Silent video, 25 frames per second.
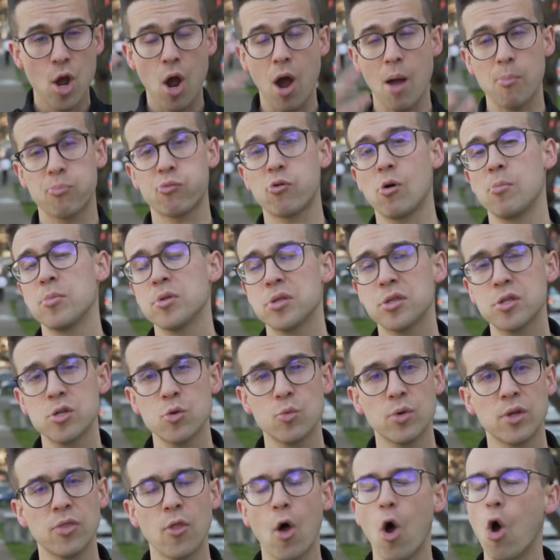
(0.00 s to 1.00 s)
I promise
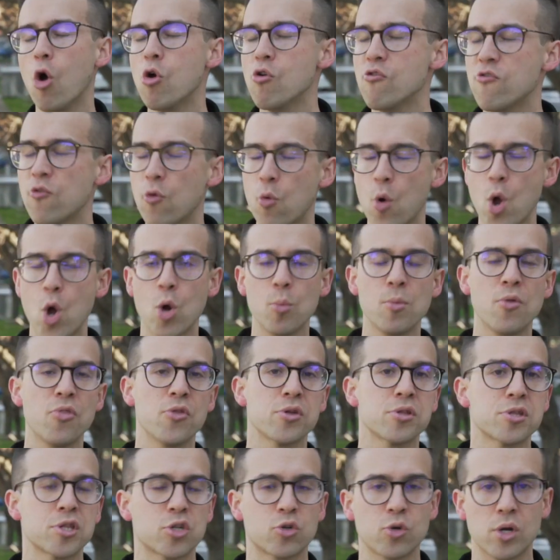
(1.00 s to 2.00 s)
you in the overwhelm and
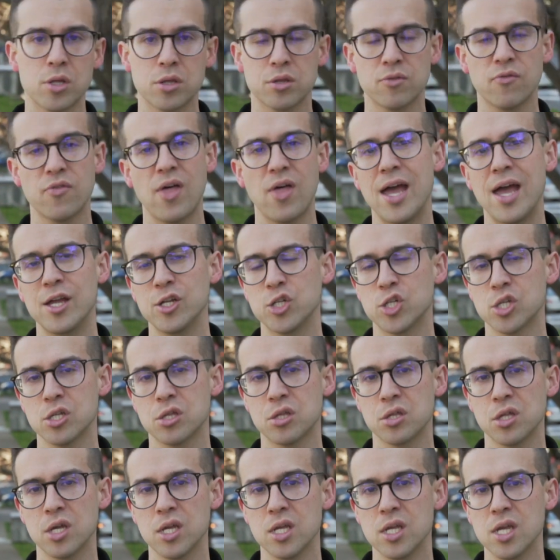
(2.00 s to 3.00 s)
the stress H
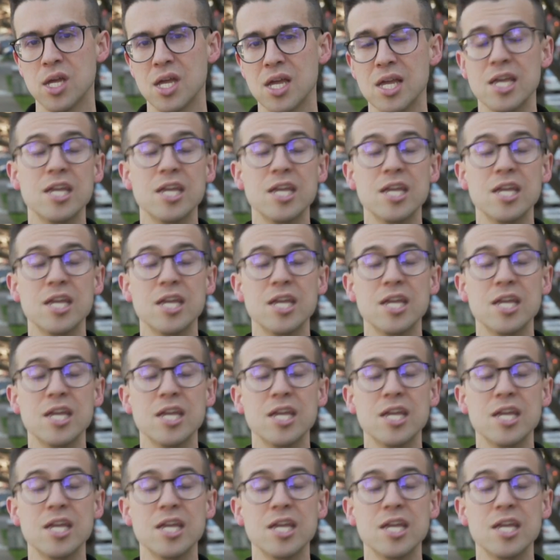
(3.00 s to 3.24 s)
S C,